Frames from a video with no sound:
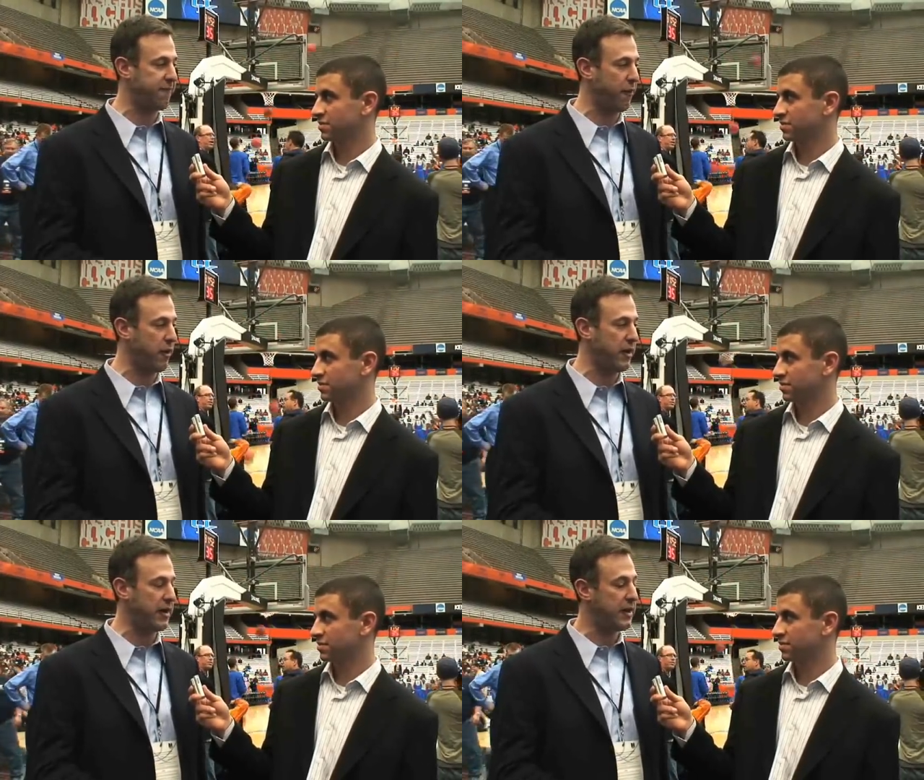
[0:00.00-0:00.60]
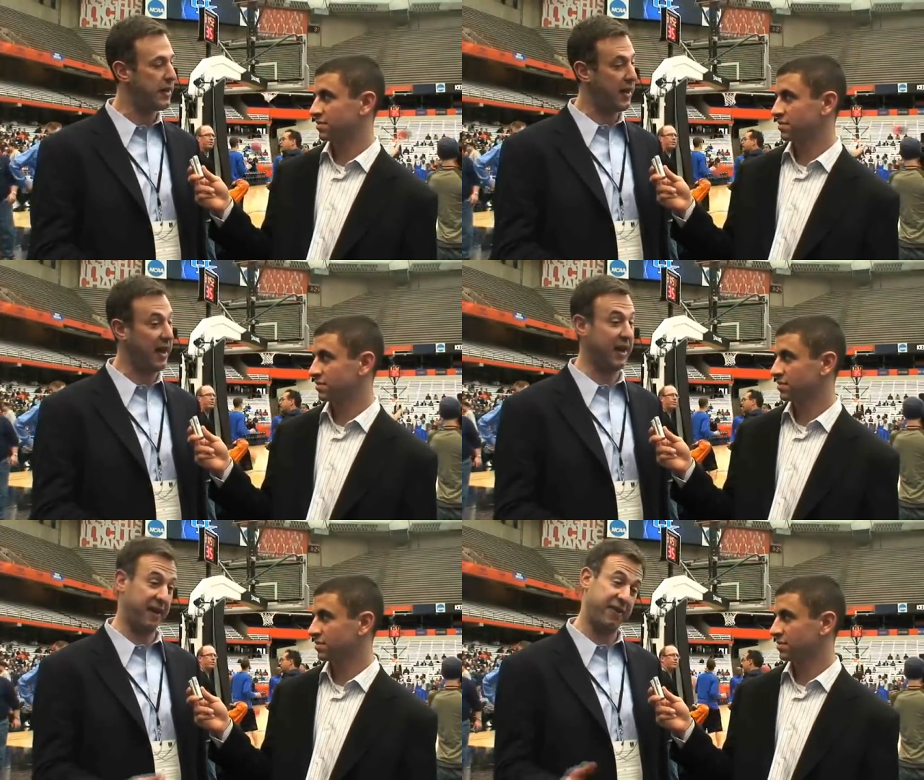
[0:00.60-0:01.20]
Speaker 1: Foote,
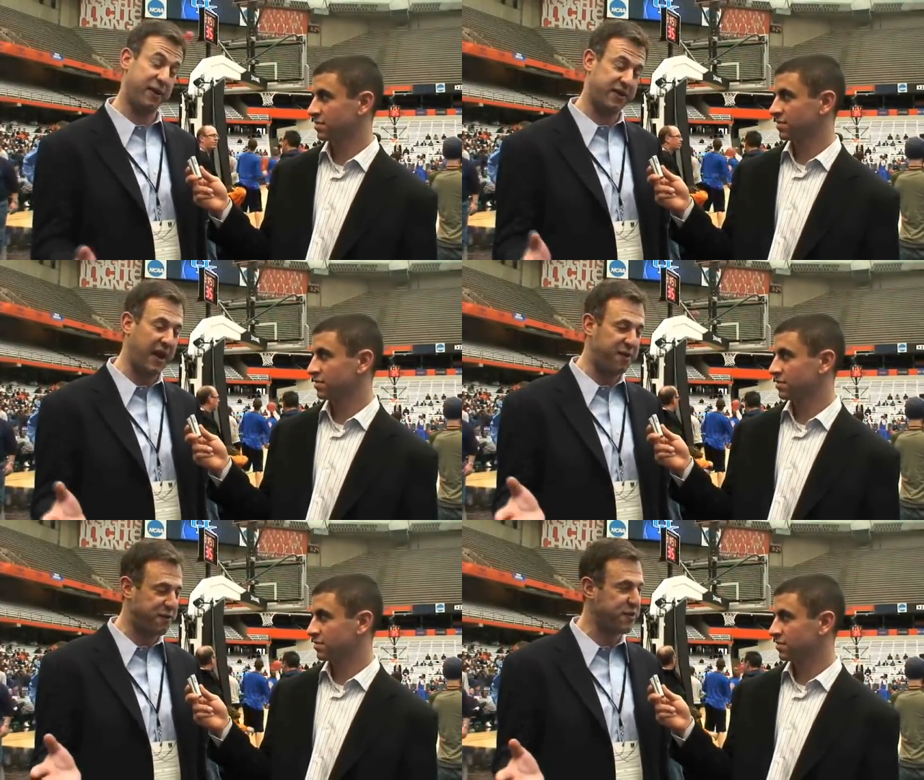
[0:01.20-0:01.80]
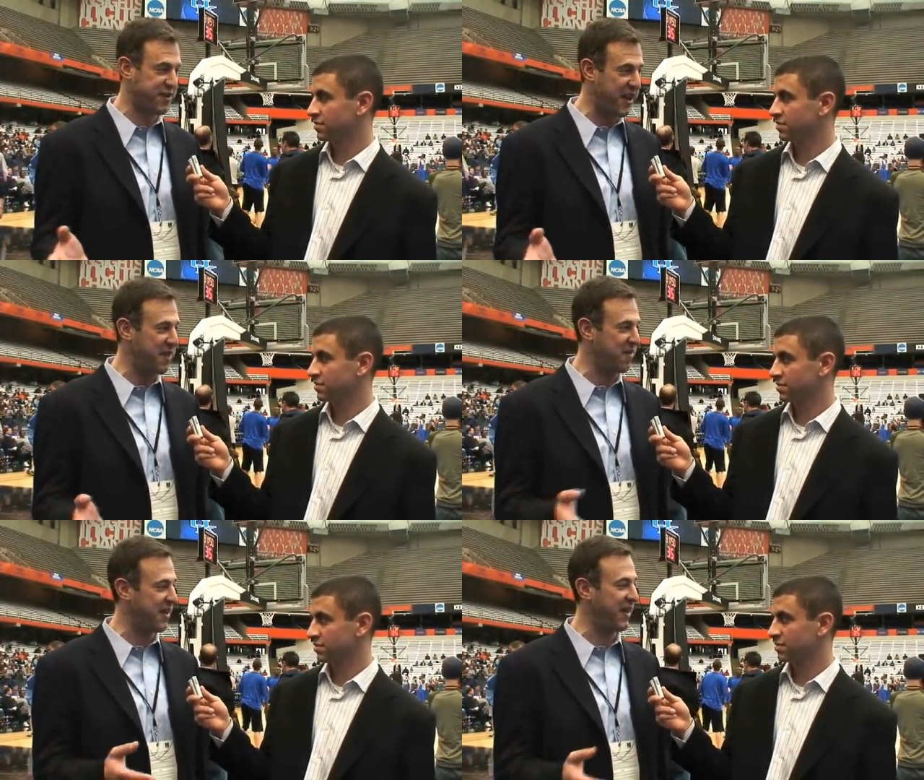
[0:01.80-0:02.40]
and, and they're a dangerous
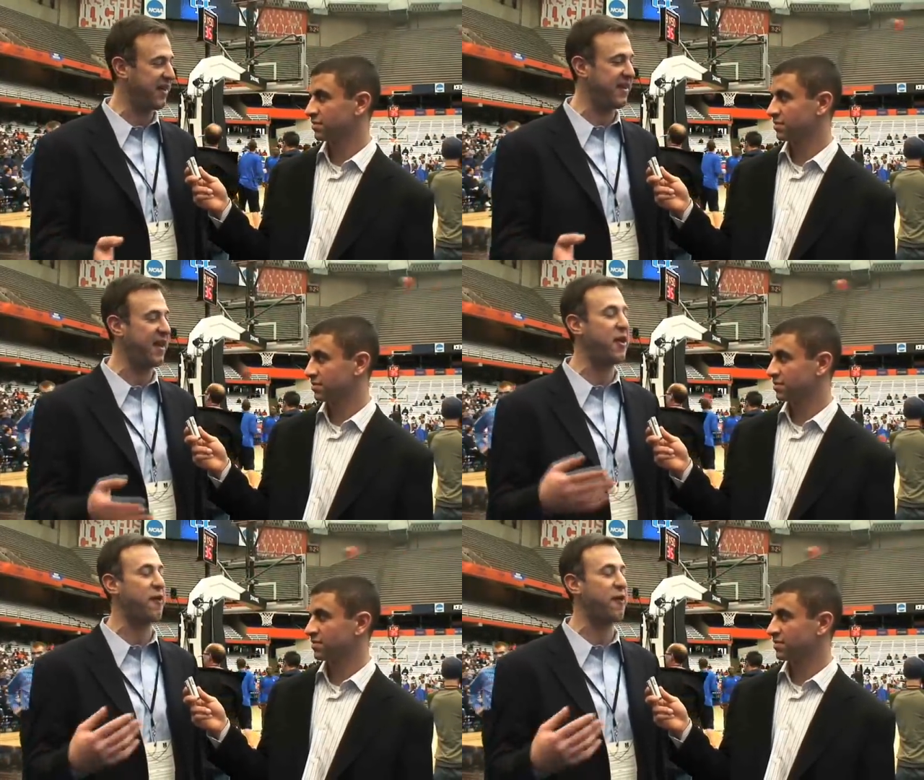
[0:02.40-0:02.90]
team, and, and, and